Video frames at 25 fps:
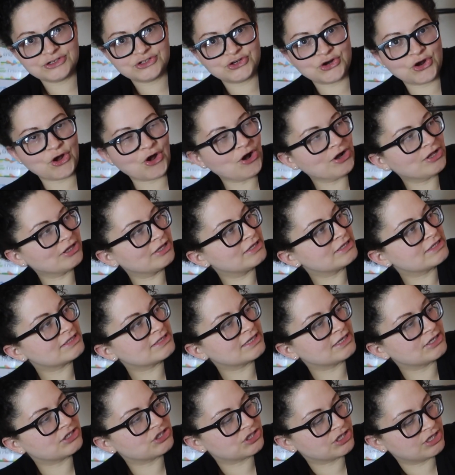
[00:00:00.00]
chocolate
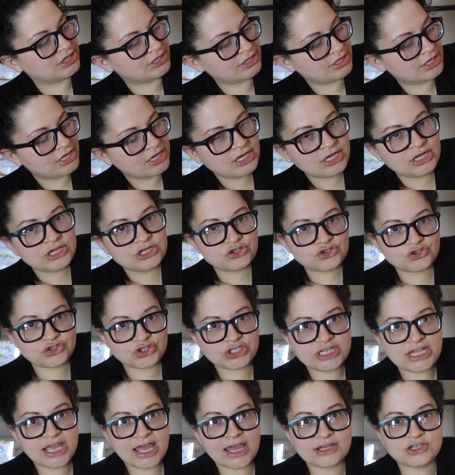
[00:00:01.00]
station.
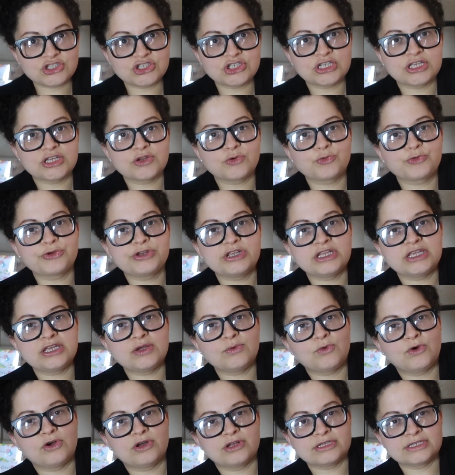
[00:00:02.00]
She actually really
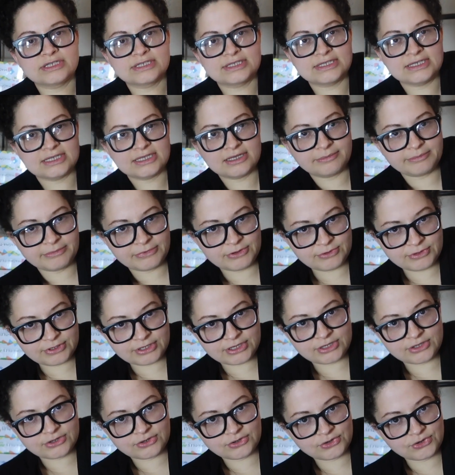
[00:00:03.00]
wants the
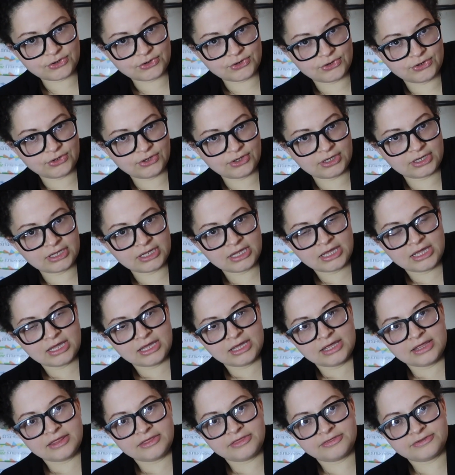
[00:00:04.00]
American Girl
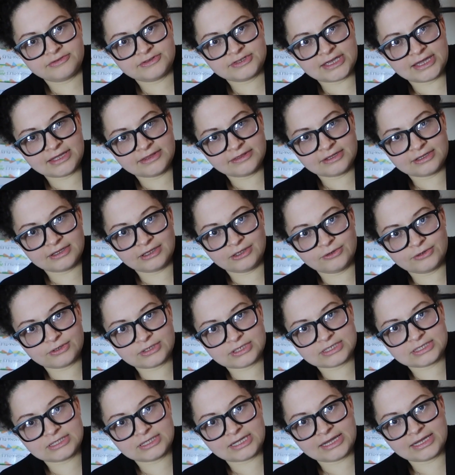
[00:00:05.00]
set that
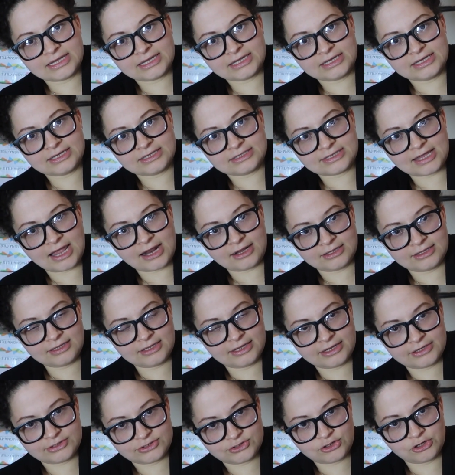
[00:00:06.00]
looks like exactly
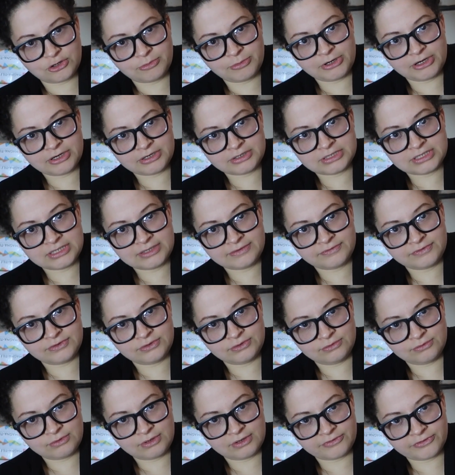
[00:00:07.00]
like a Starbucks. If
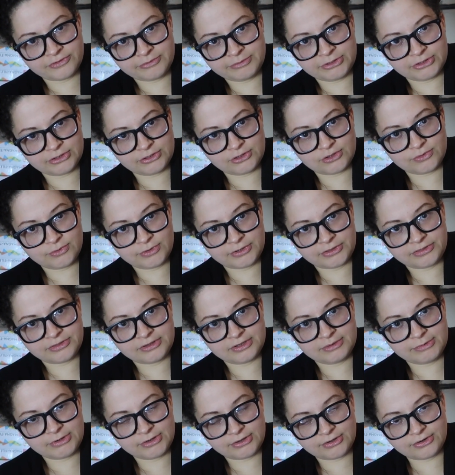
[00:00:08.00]
you are familiar with
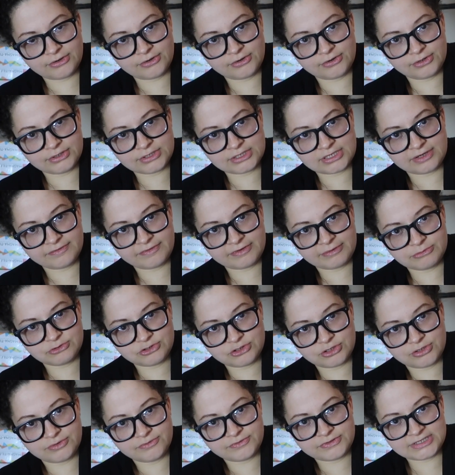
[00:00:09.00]
the American Girl stuff, I'm
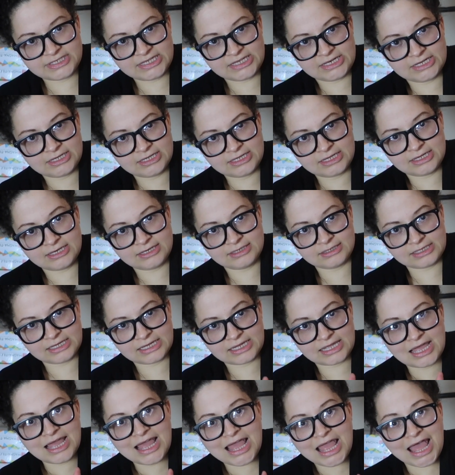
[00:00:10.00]
sure you've seen it. And
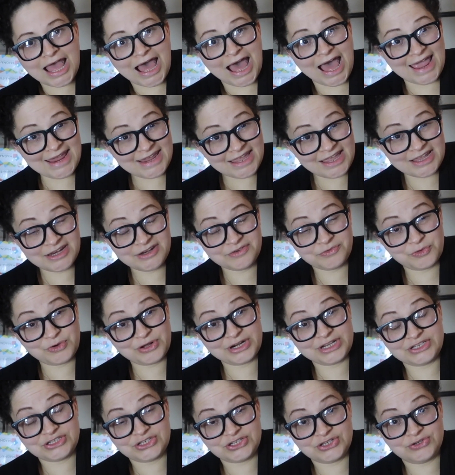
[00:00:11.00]
like, I kind of
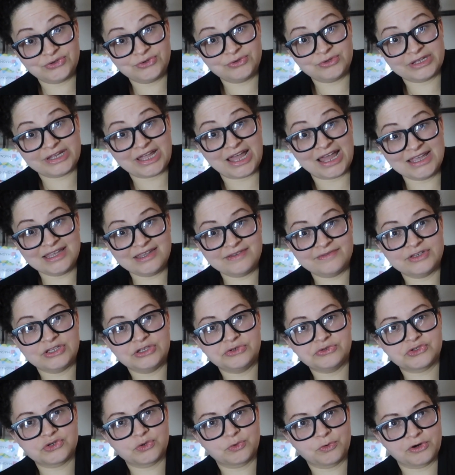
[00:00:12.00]
want it too. Like, I even
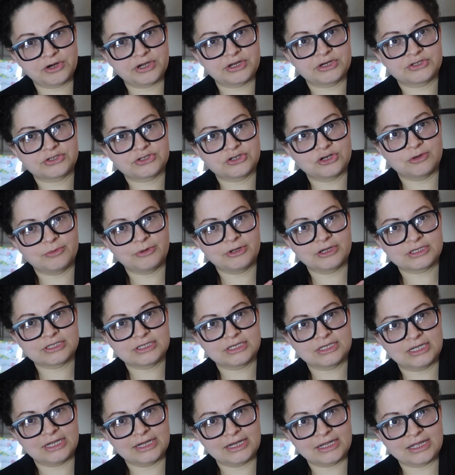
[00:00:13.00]
used to work at a Starbucks,
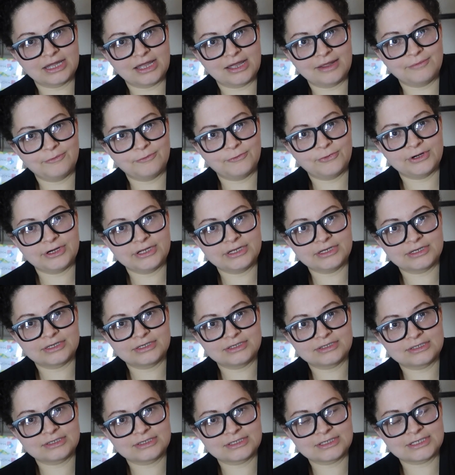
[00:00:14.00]
and like, I want it
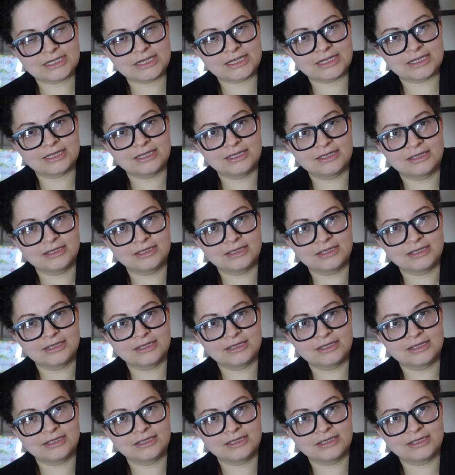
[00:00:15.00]
because it's like,